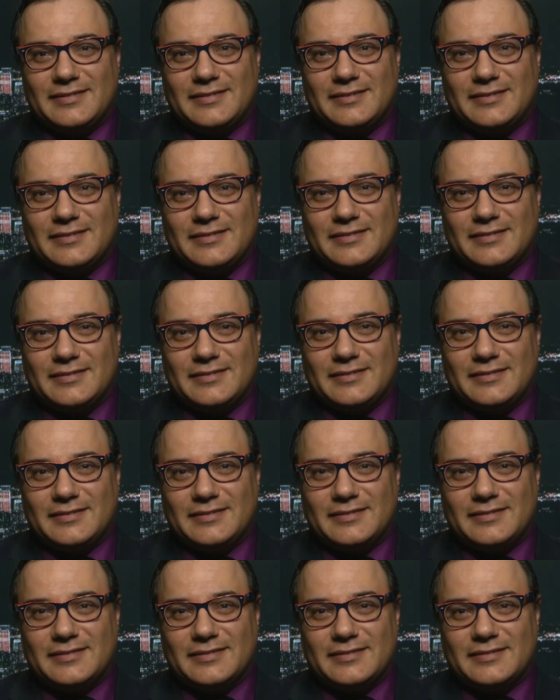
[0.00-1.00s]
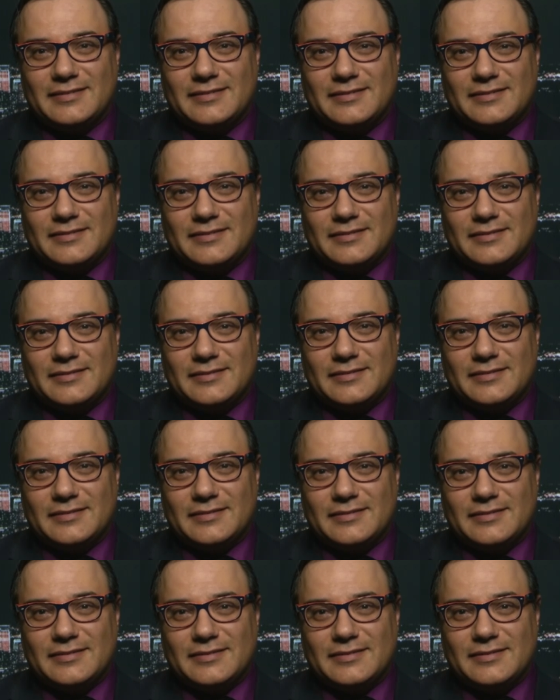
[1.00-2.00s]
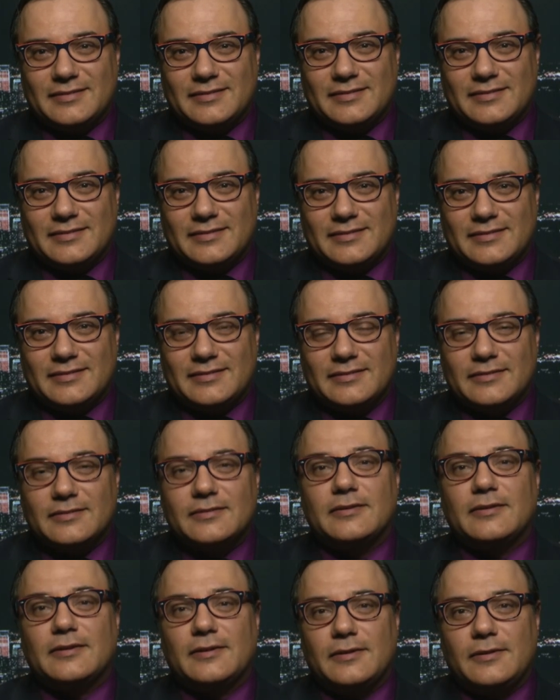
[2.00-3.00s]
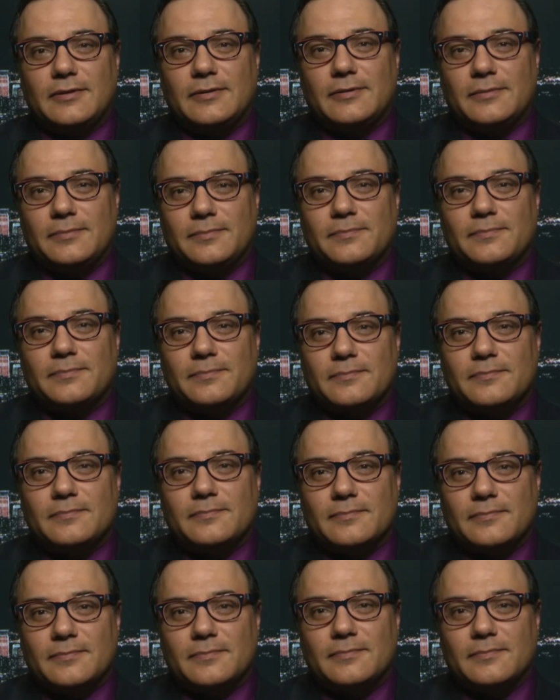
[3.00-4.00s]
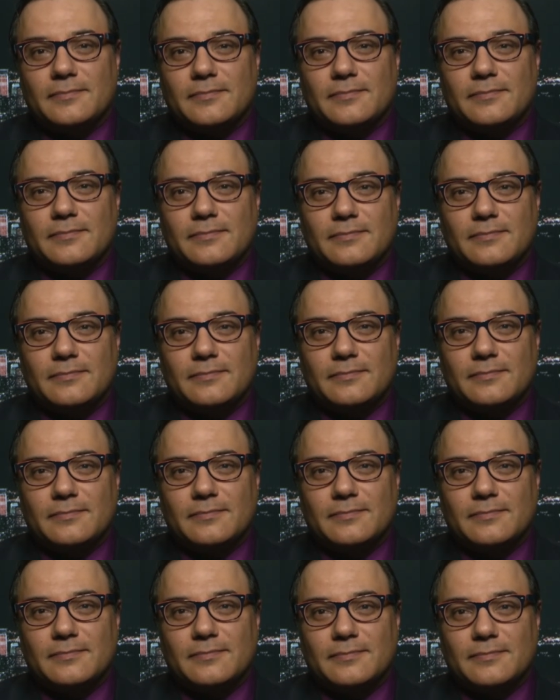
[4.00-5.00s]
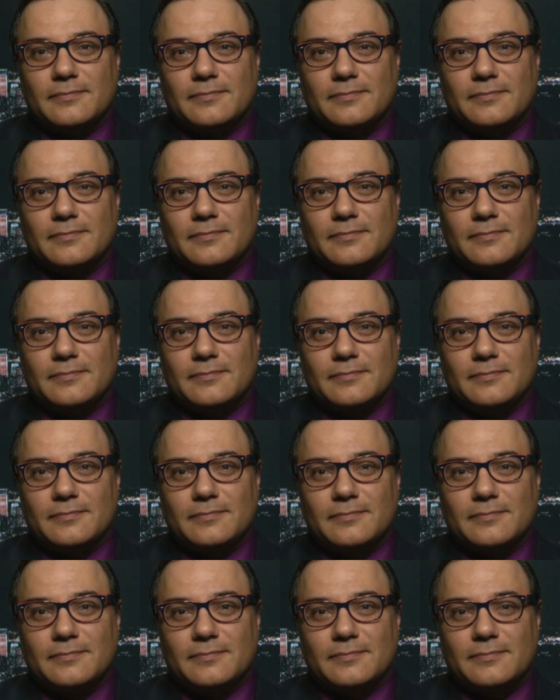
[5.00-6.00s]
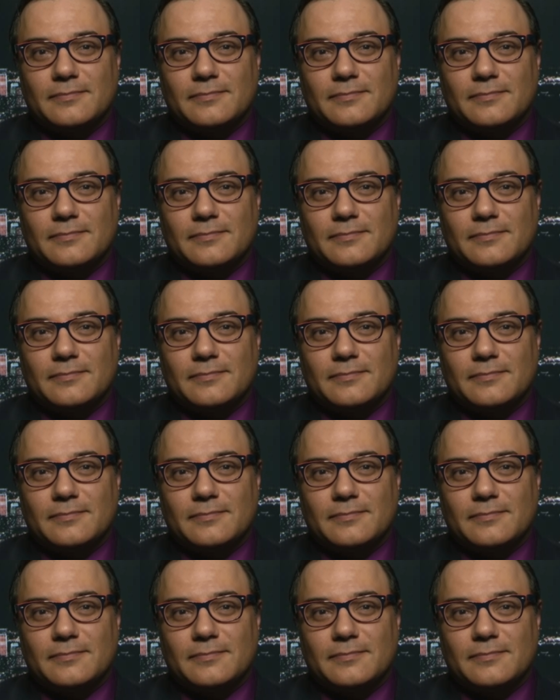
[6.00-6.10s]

(silent)